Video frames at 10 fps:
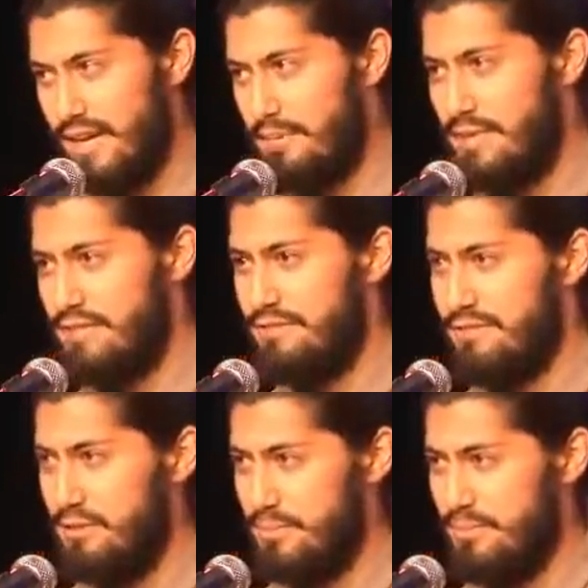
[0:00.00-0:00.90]
I made a
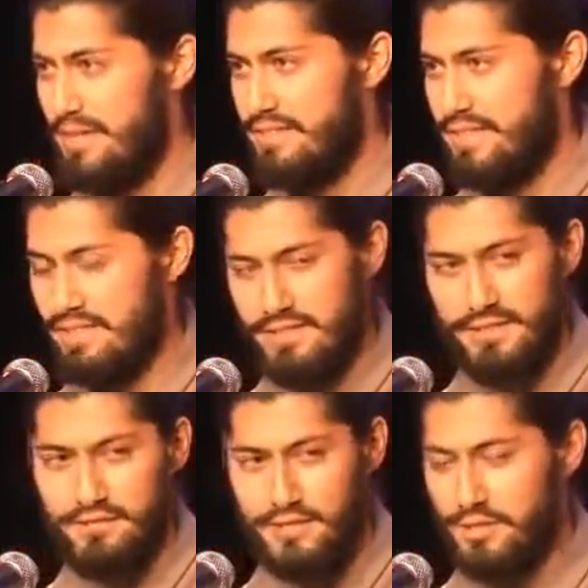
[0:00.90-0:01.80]
film about this
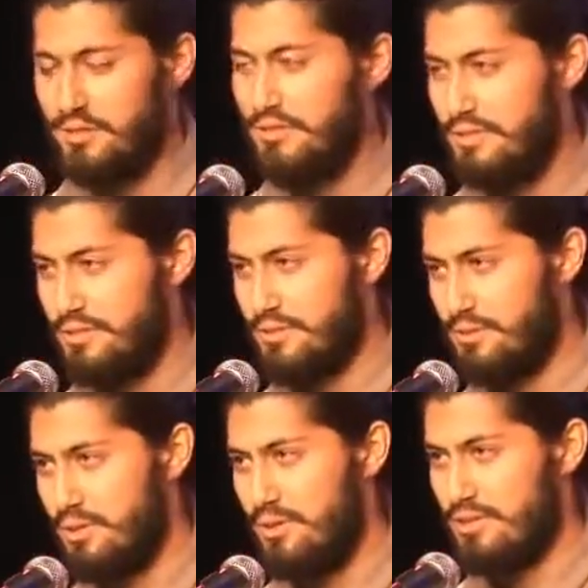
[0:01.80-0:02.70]
that featured those
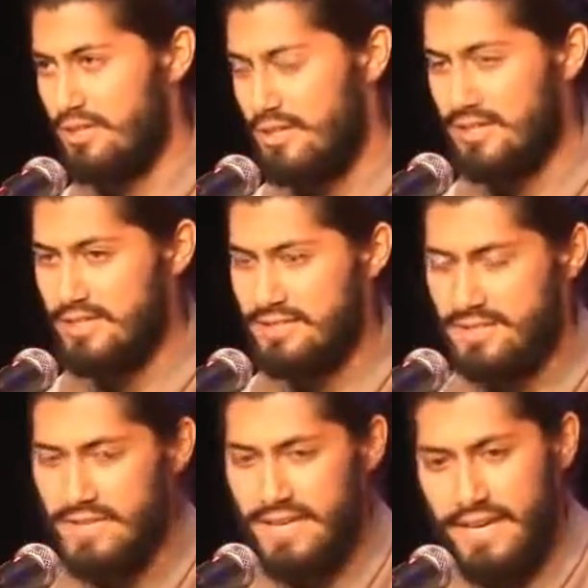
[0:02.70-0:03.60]
two called Awe. Ah.
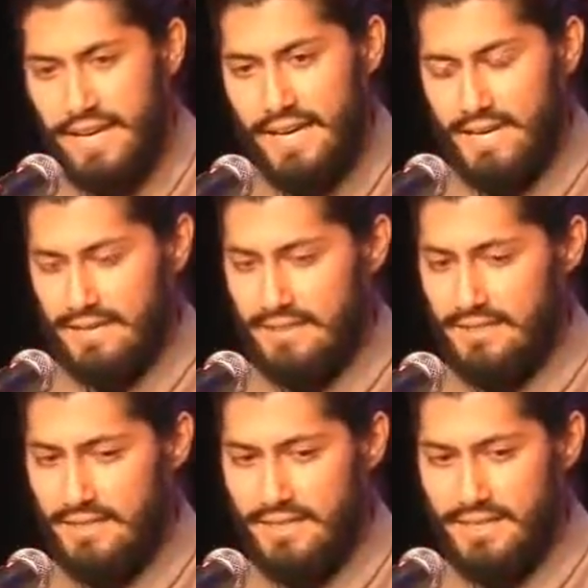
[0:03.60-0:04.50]

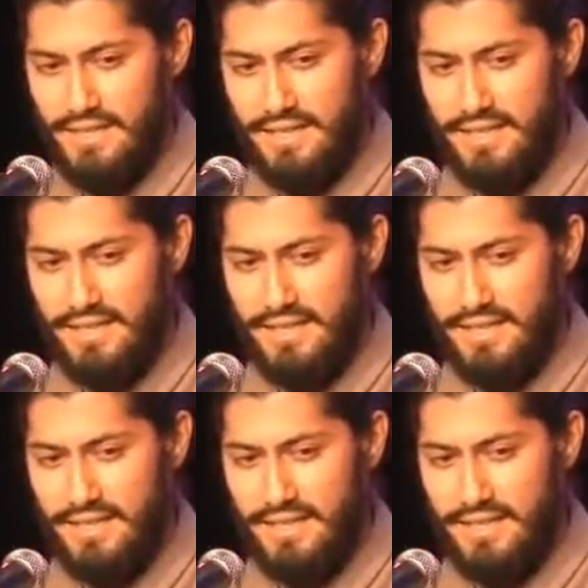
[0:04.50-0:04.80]
And uh,